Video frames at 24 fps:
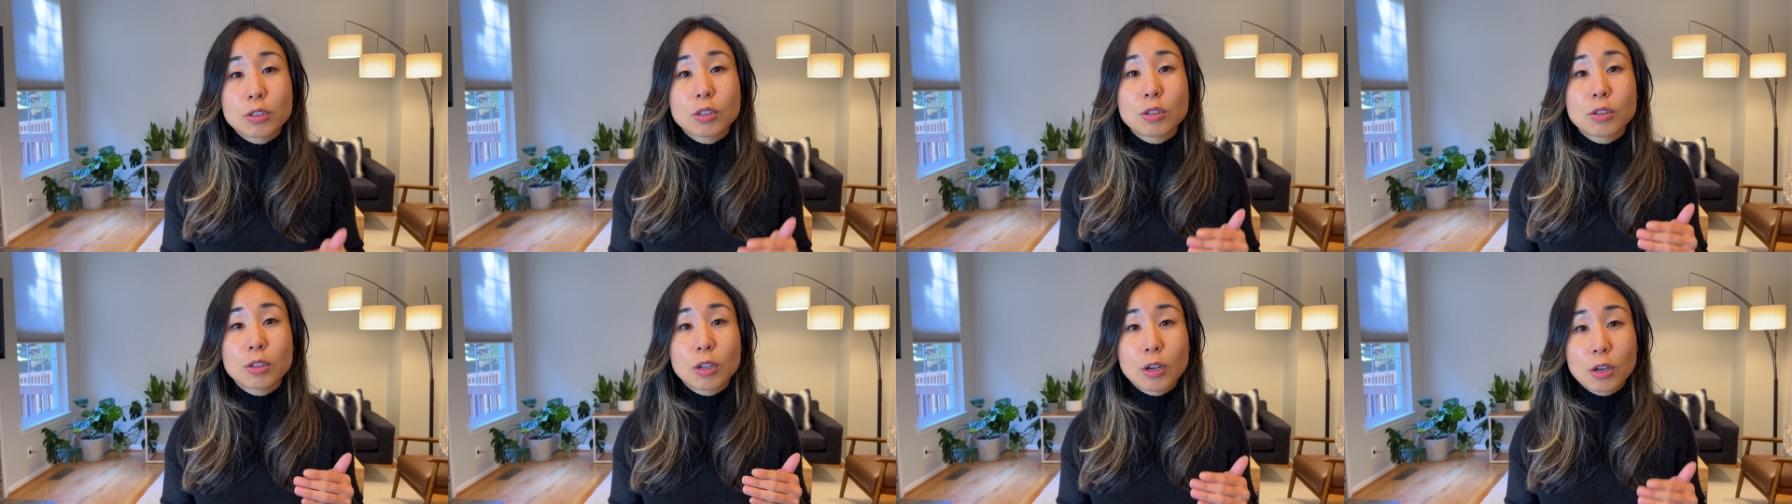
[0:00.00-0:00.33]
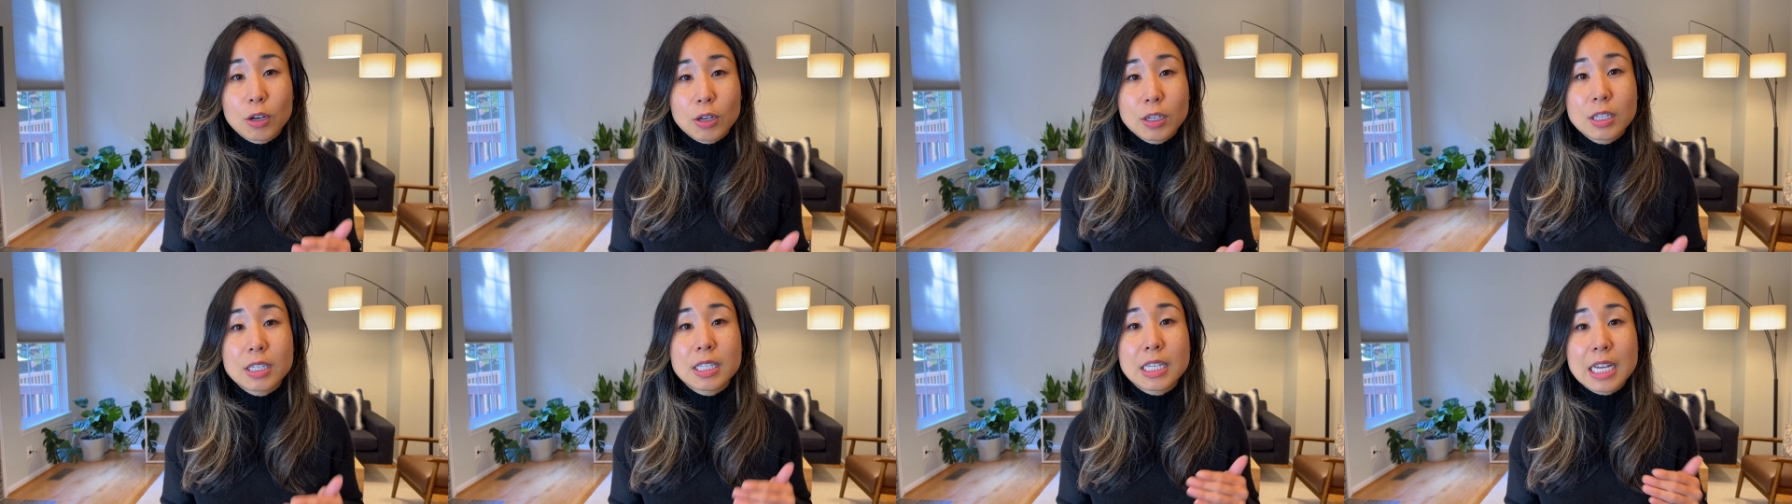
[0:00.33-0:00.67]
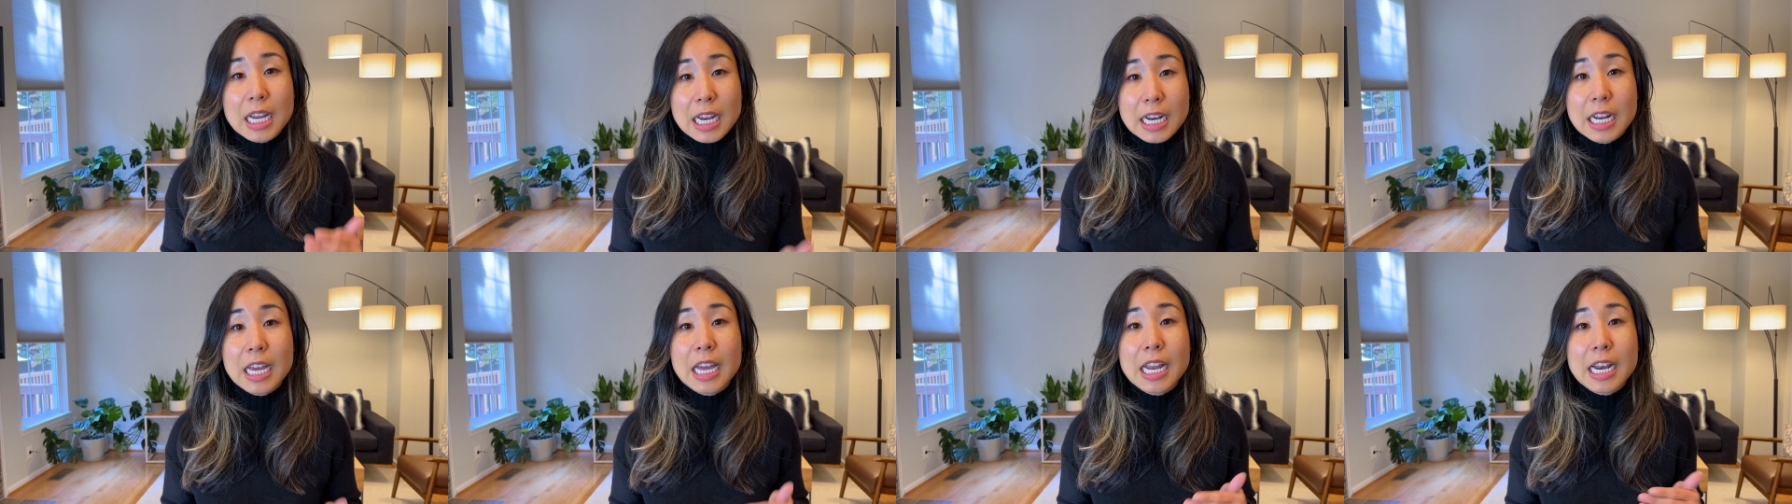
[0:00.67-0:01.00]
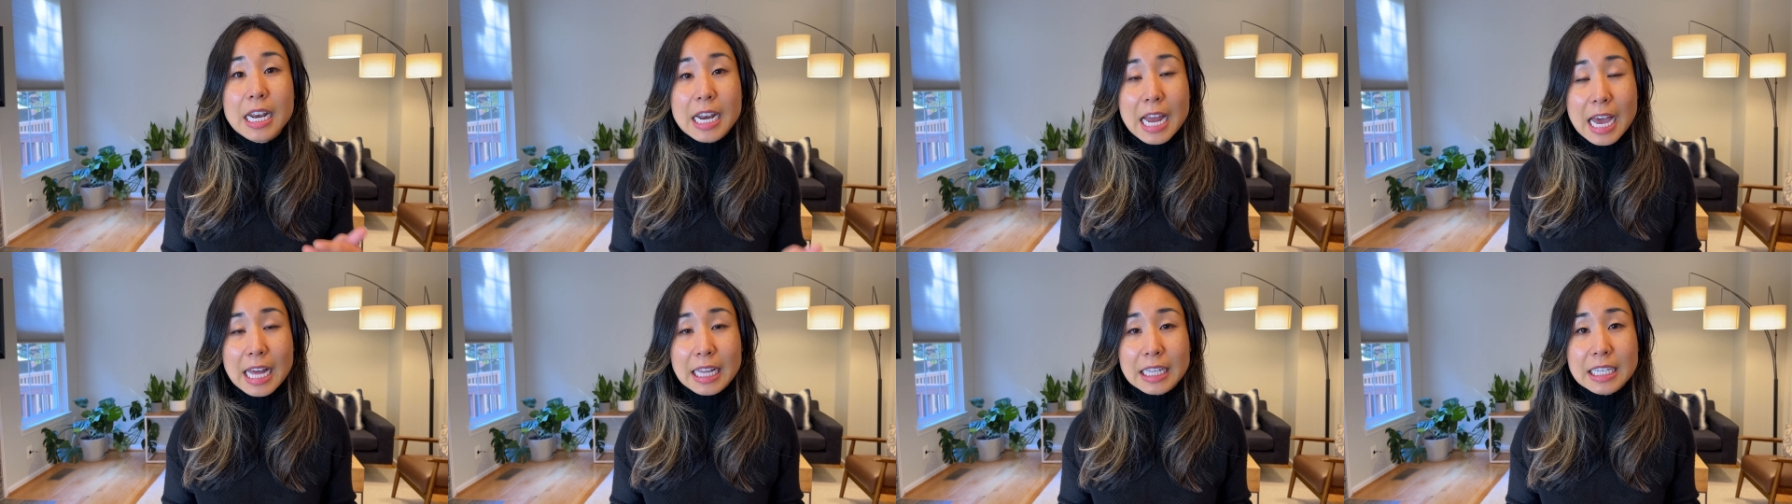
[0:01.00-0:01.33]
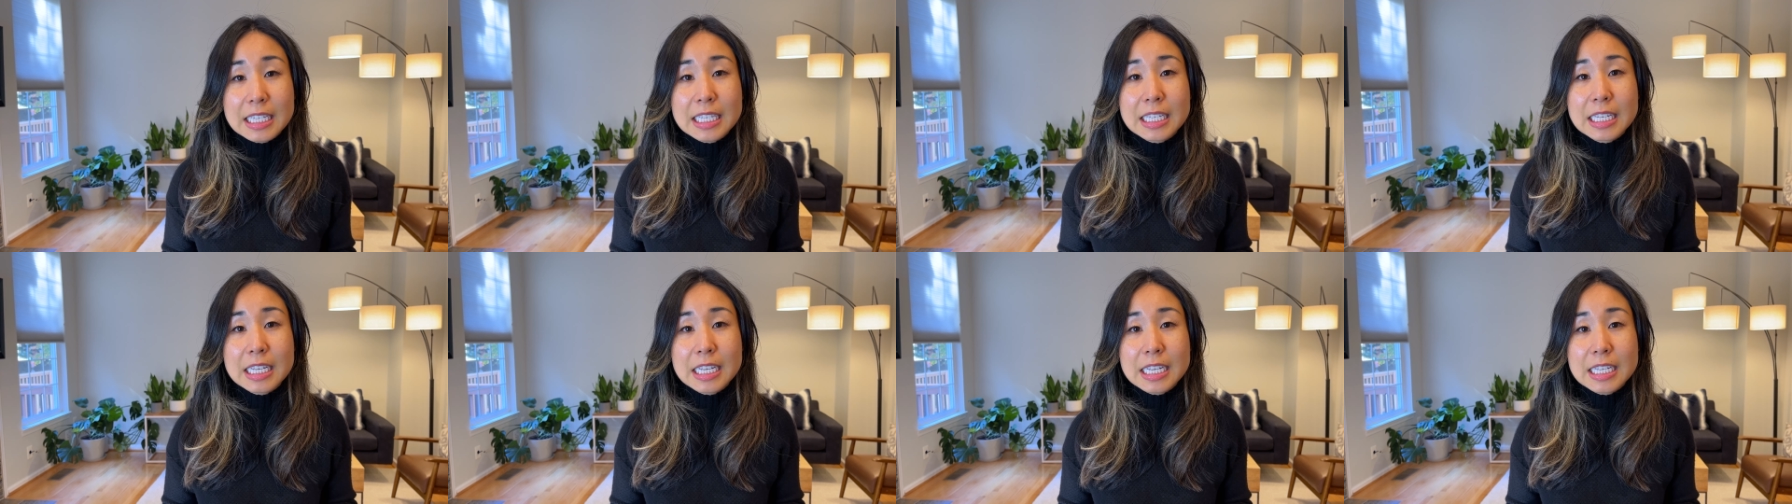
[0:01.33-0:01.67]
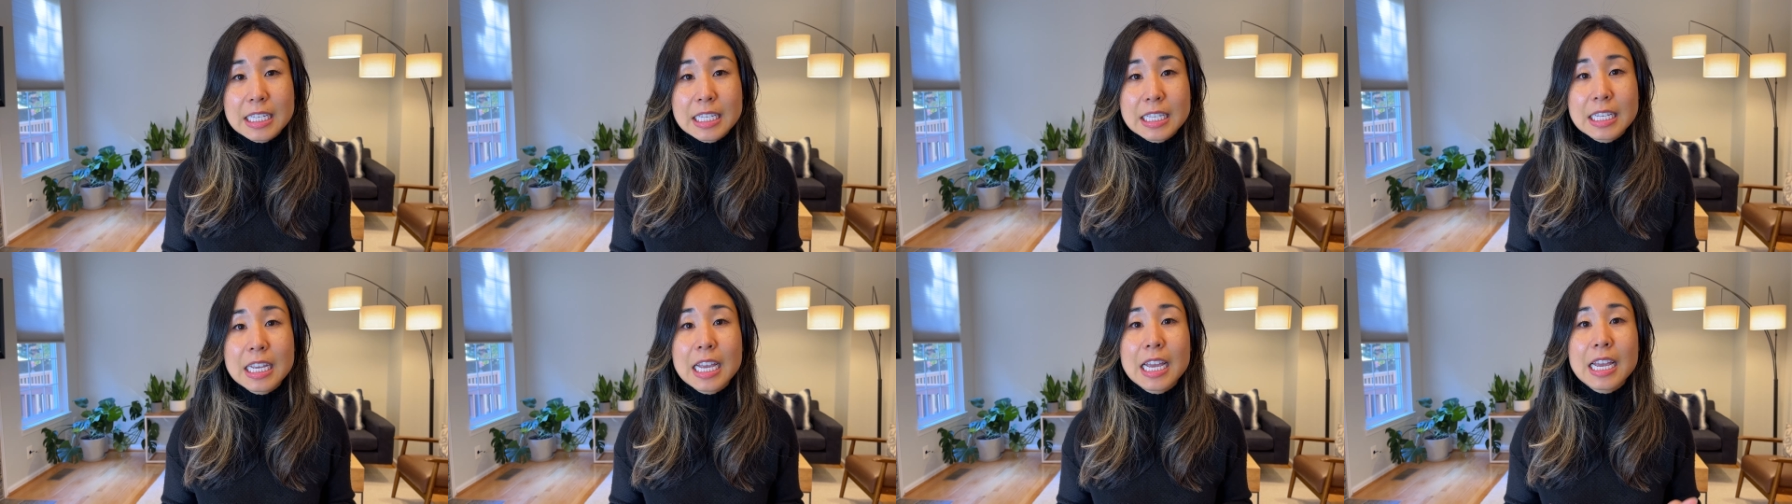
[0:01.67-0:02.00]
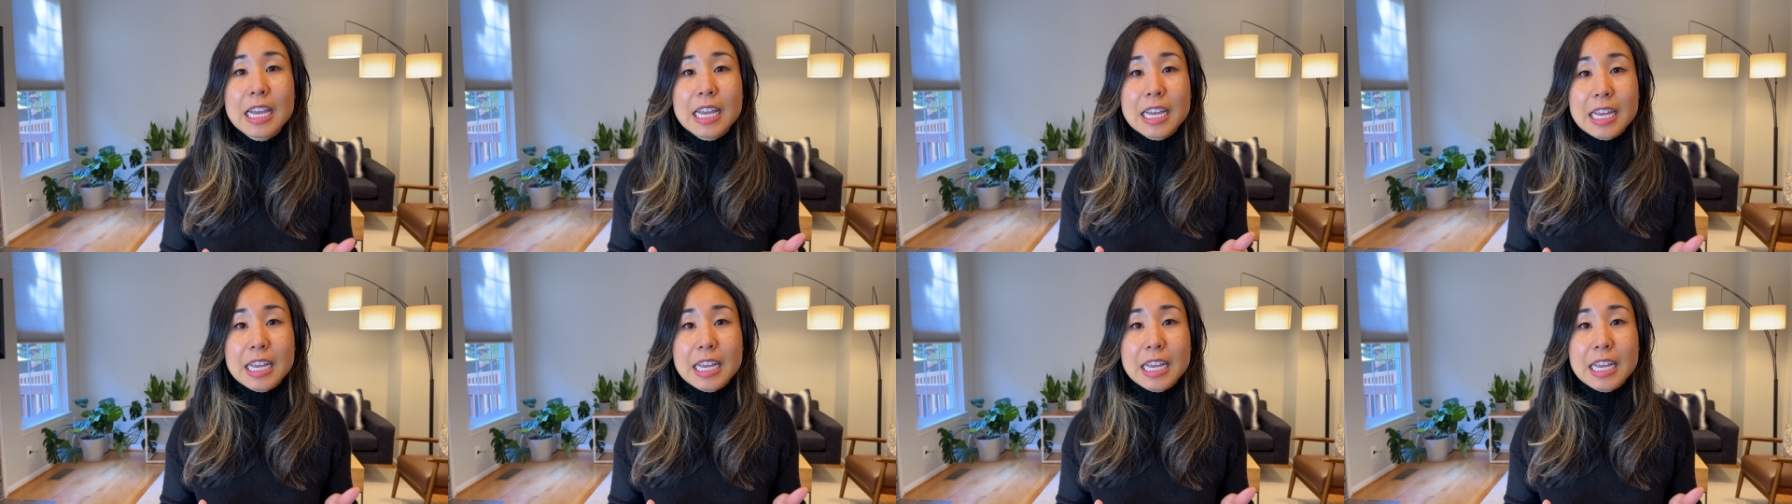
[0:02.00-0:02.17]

to learn data analysis